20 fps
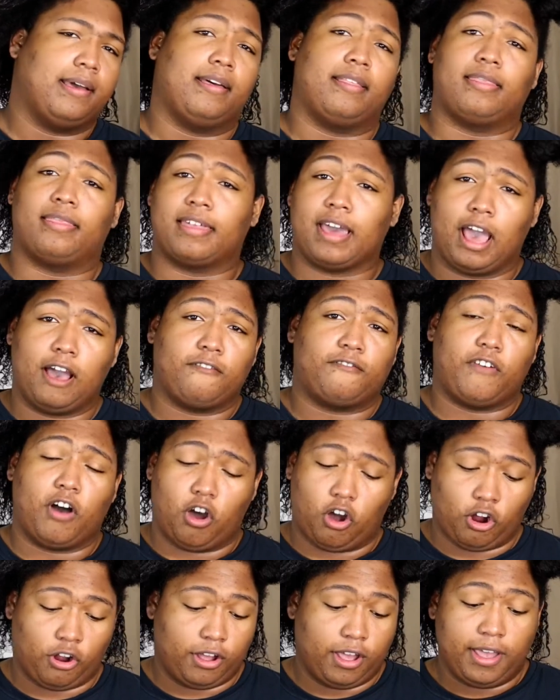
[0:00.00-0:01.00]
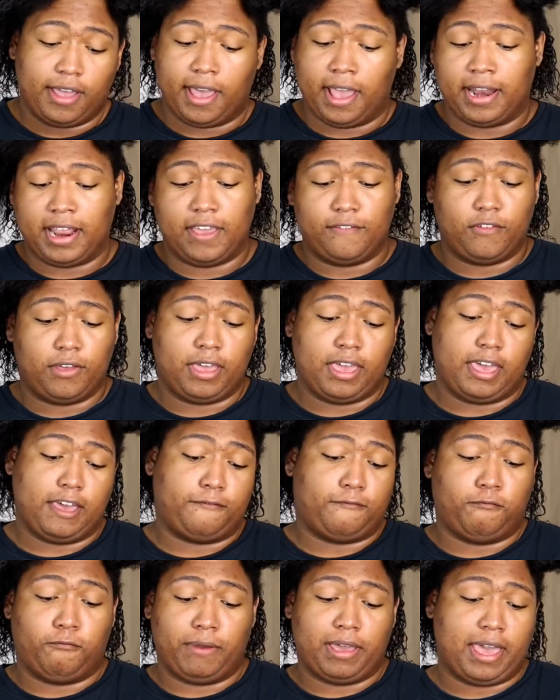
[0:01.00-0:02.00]
that far. And even
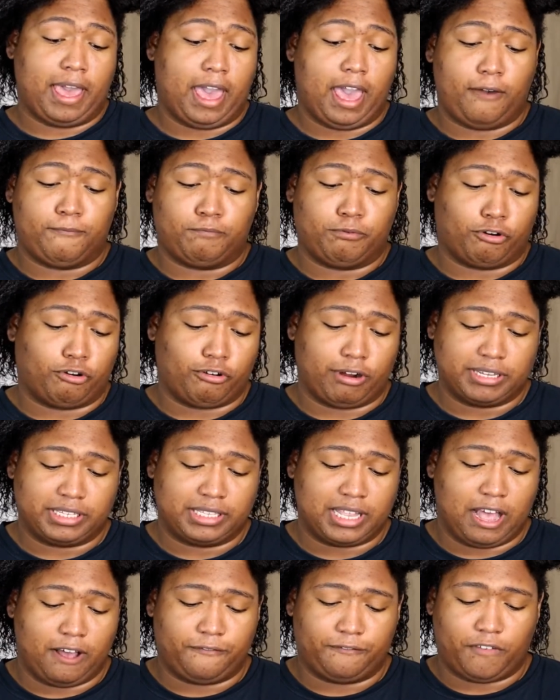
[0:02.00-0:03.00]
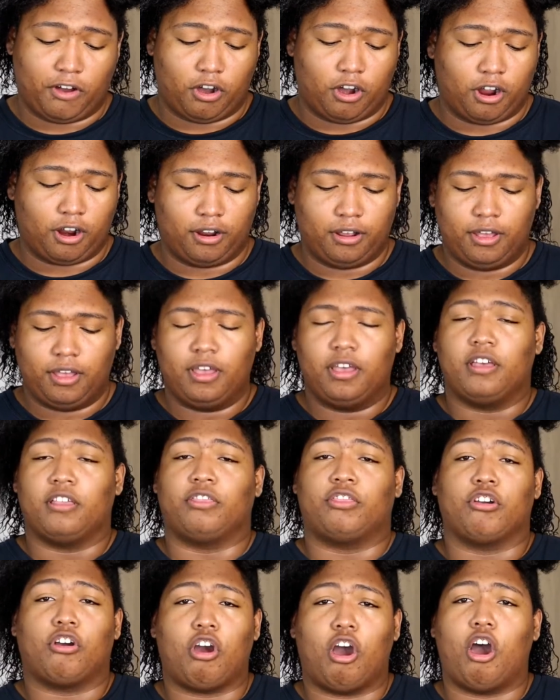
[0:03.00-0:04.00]
if we have progressed that far,
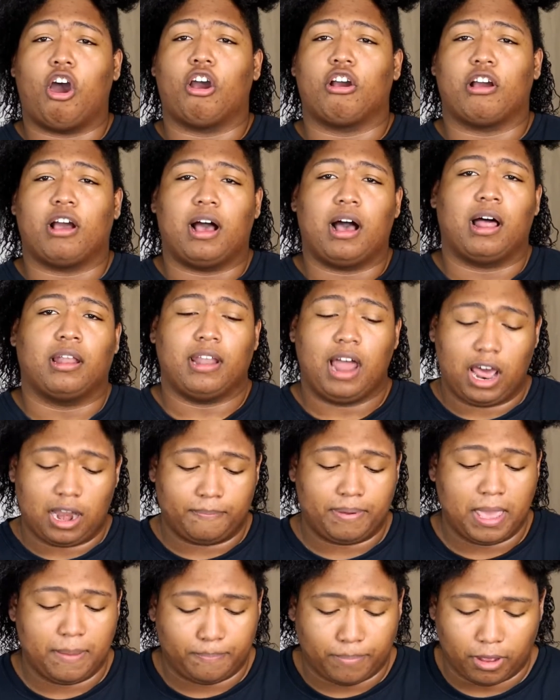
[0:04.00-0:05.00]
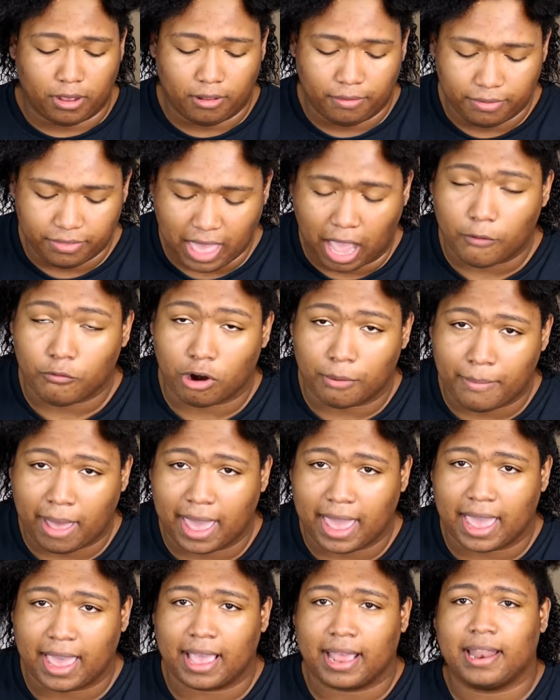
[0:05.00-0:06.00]
there are a lot of people that
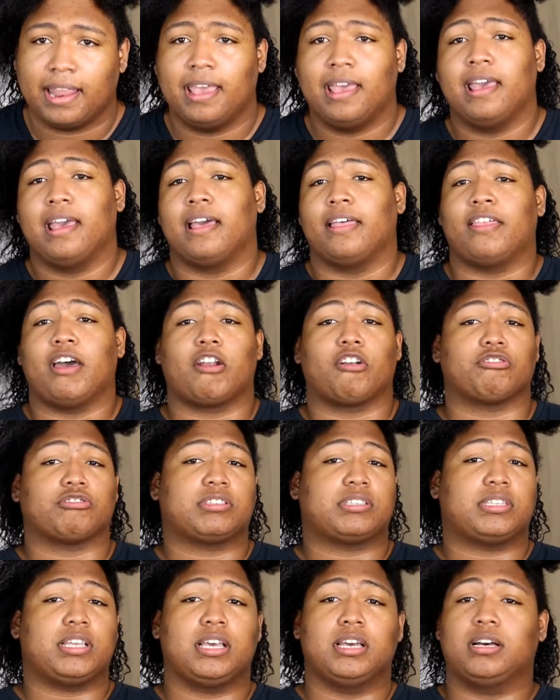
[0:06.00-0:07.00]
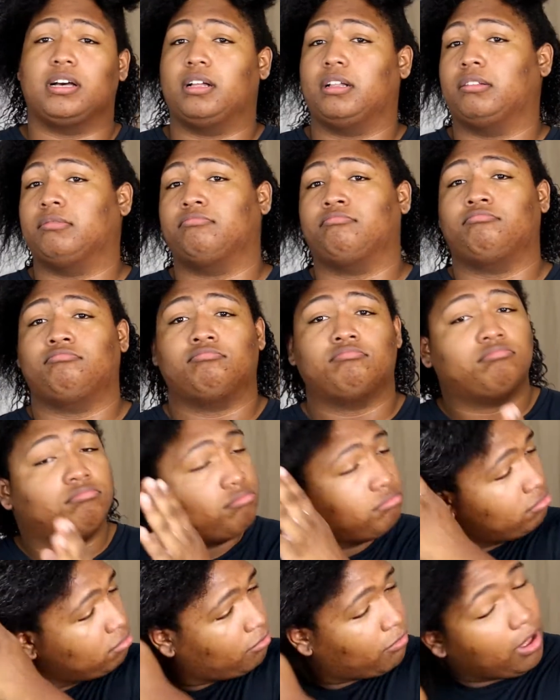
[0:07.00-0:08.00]
remain that are still,
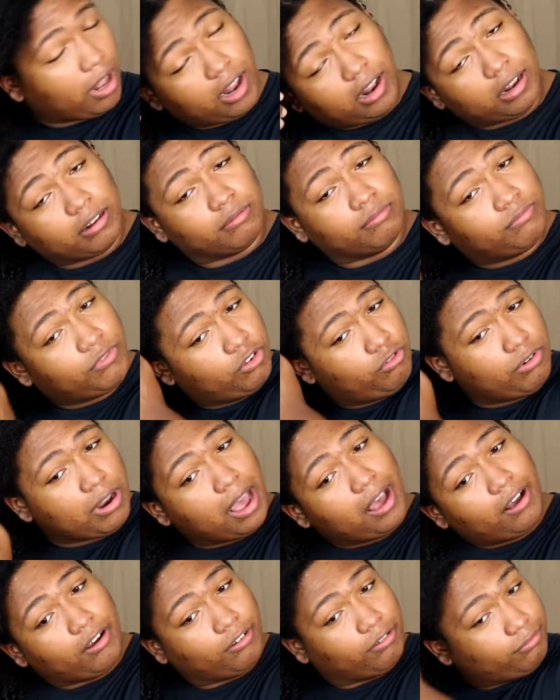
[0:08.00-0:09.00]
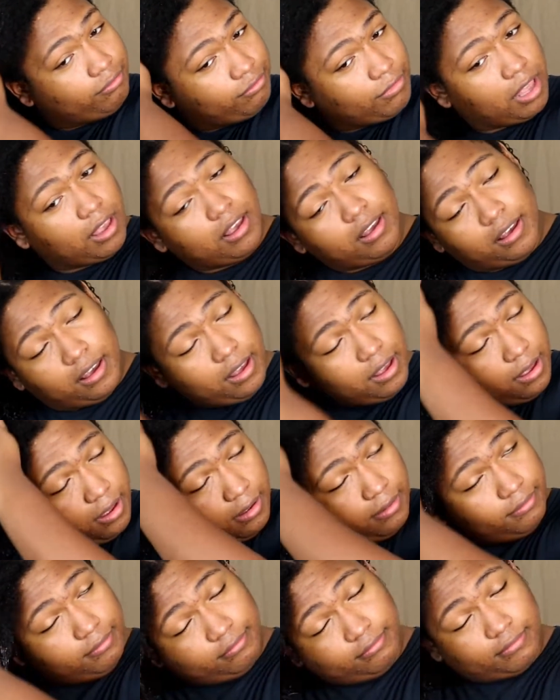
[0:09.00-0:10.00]
well, you know,
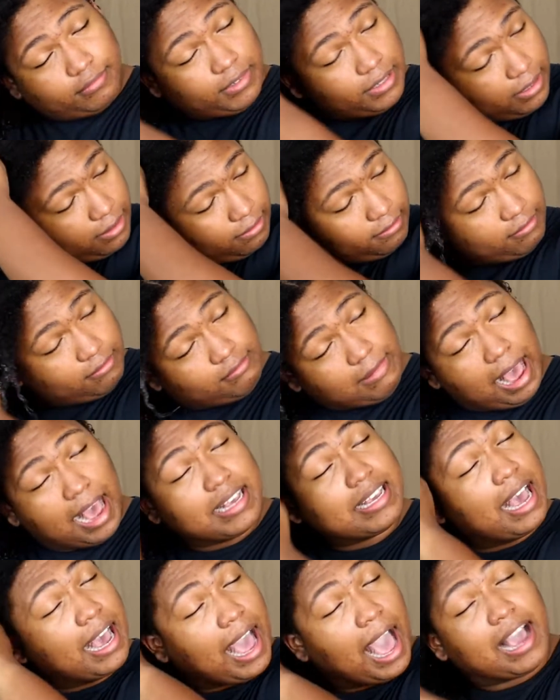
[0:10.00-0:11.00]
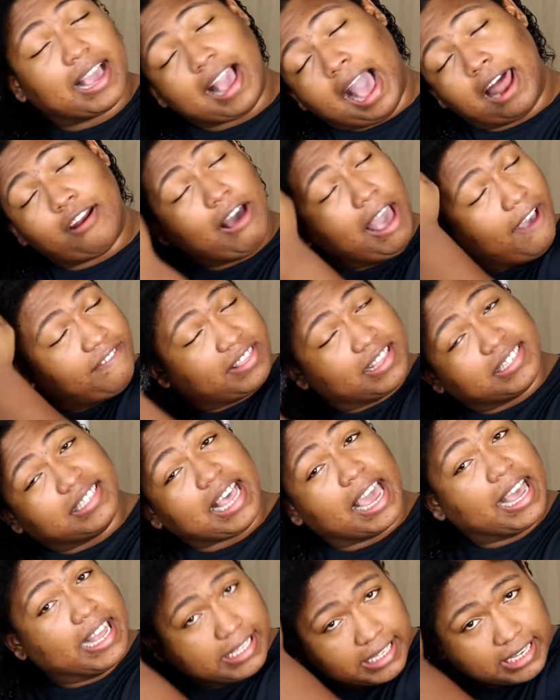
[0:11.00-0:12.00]
I don't have to
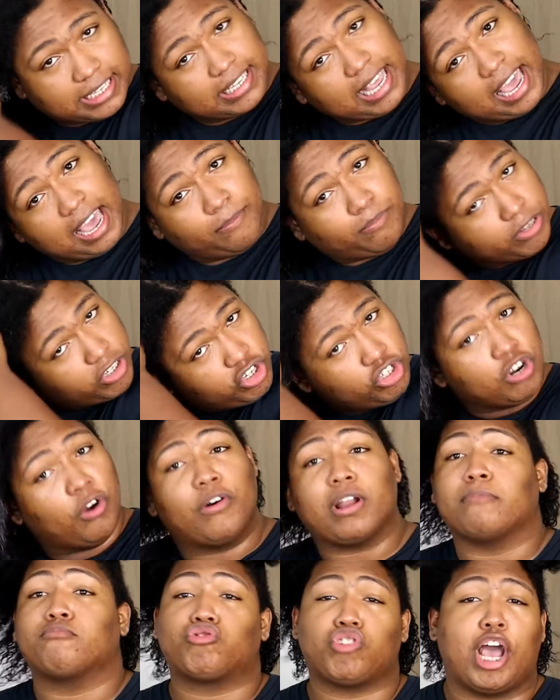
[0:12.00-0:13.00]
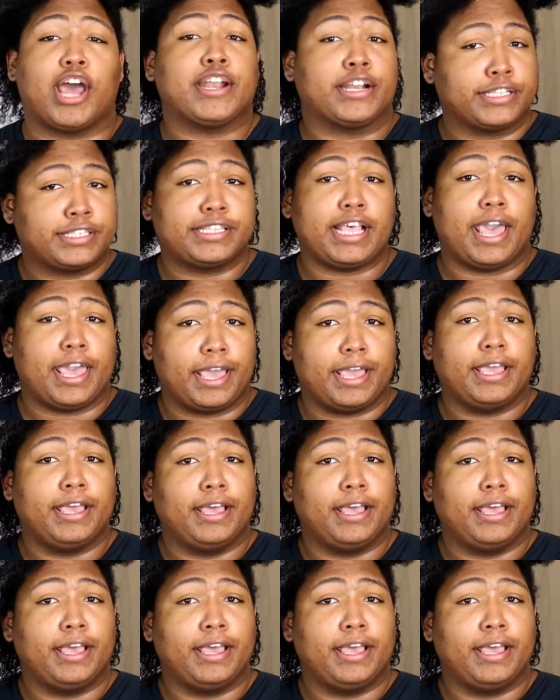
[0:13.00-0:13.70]
say it to say it, but you know what I'm trying to say,